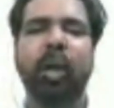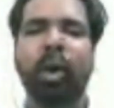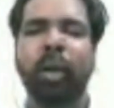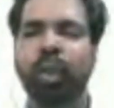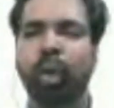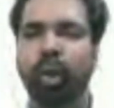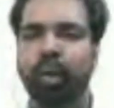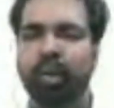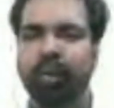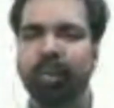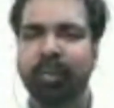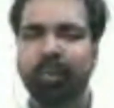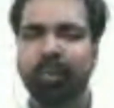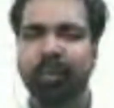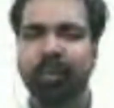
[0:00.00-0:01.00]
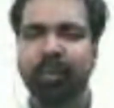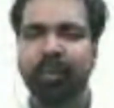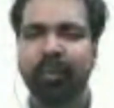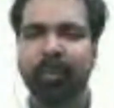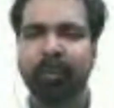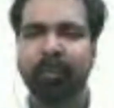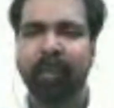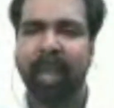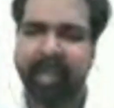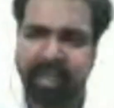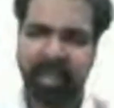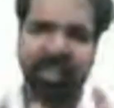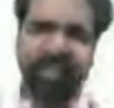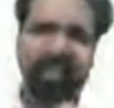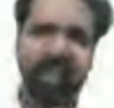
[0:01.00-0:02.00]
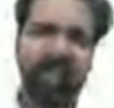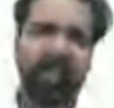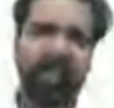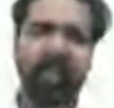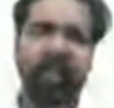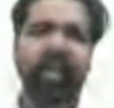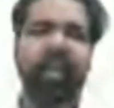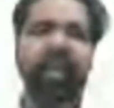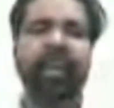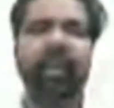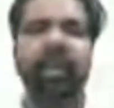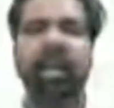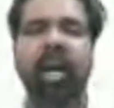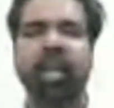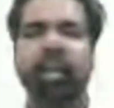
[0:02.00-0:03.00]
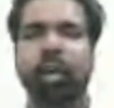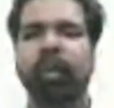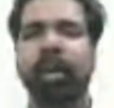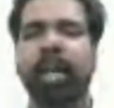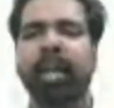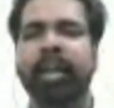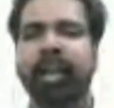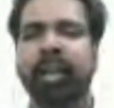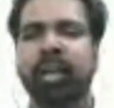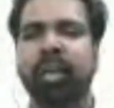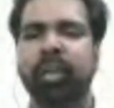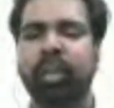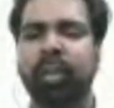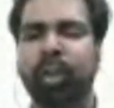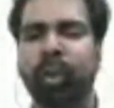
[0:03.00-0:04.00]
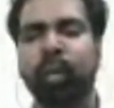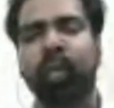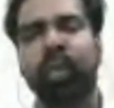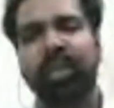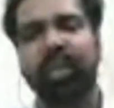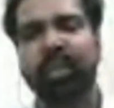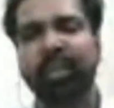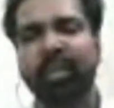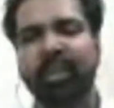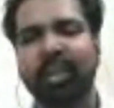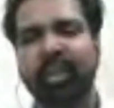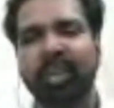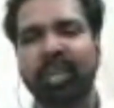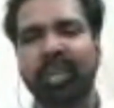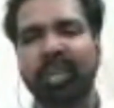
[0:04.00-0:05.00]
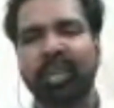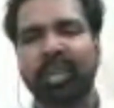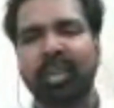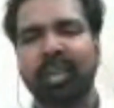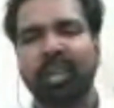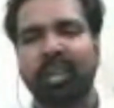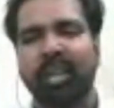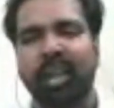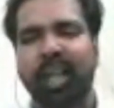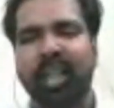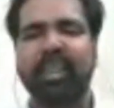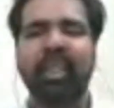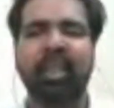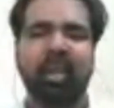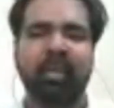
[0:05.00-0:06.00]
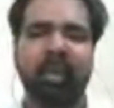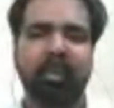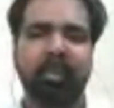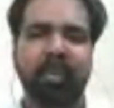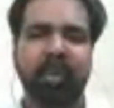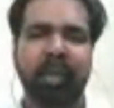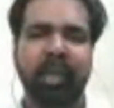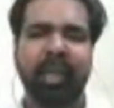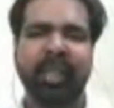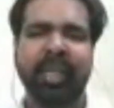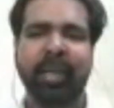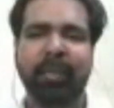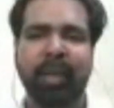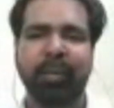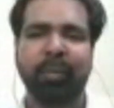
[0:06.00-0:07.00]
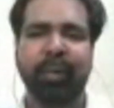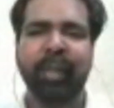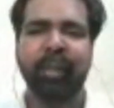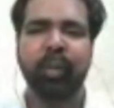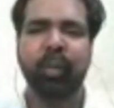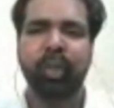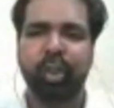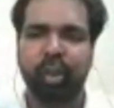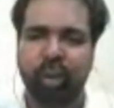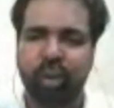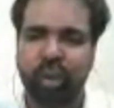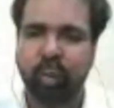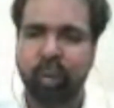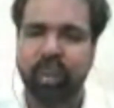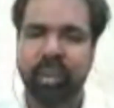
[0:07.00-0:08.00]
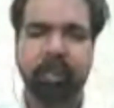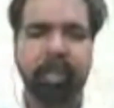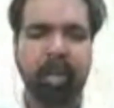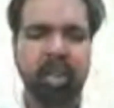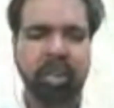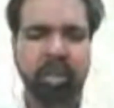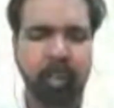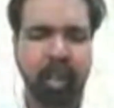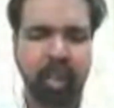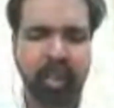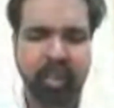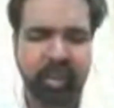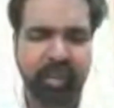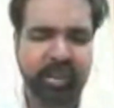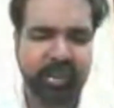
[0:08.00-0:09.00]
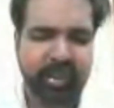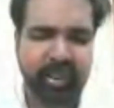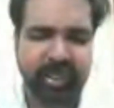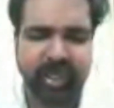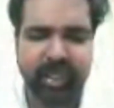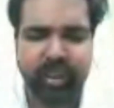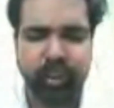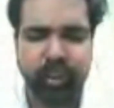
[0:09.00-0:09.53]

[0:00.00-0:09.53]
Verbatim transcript: Again, in dark romantic tunes. I still remember and keep referring to his short story, The Birthmark, just in case you haven't read it.